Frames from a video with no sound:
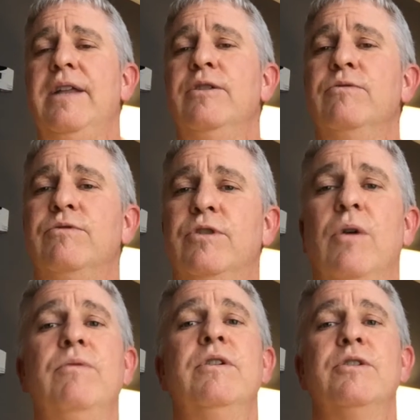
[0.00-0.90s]
and you
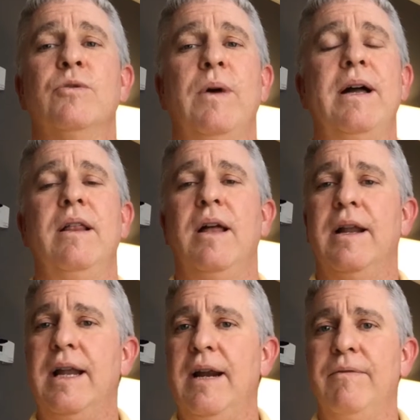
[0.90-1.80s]
don't dwell
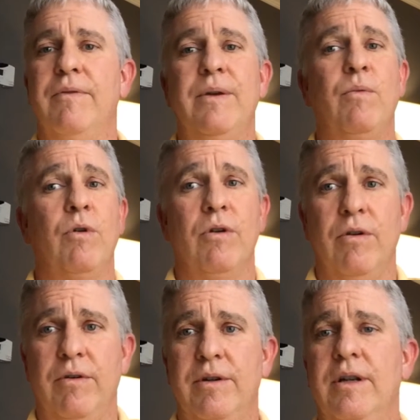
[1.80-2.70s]
on every
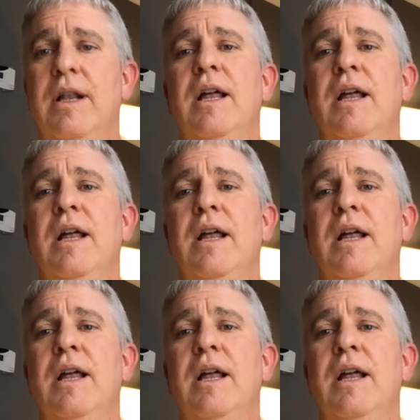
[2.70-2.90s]
word.